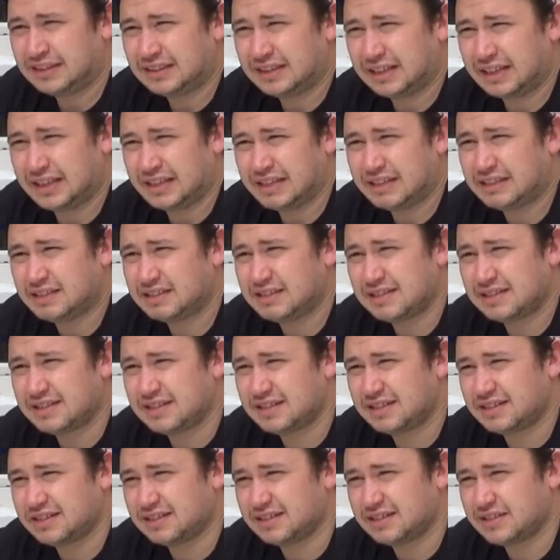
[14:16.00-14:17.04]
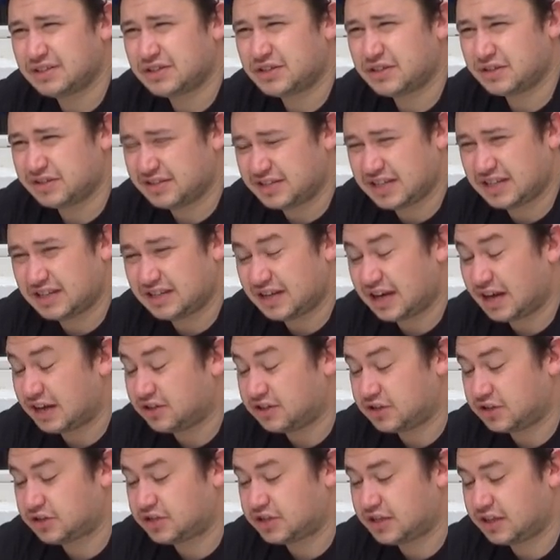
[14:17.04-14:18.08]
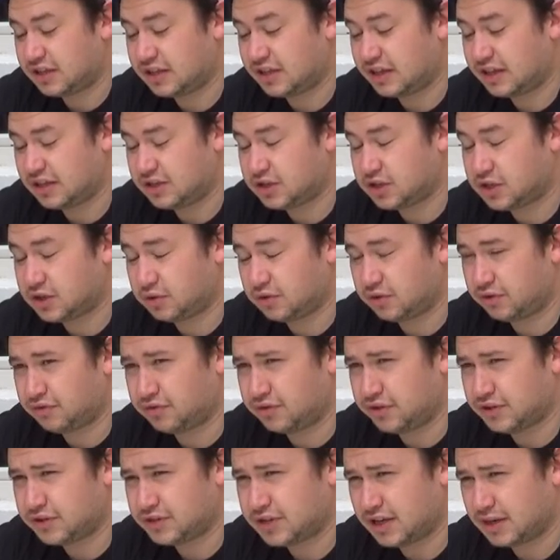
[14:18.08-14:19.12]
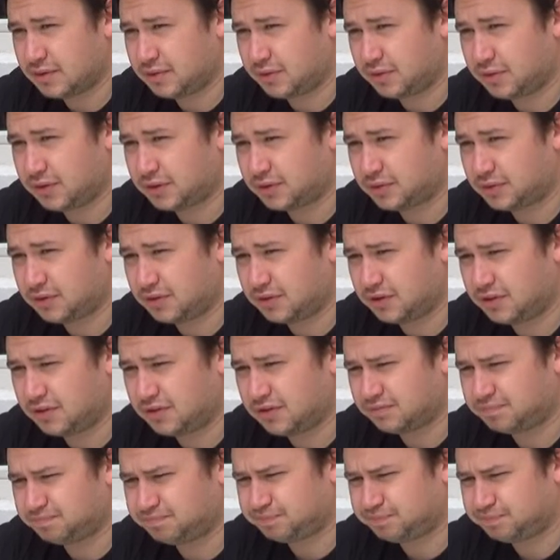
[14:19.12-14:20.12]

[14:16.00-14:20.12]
and so I did that. I just did the kids show the first time I worked with her.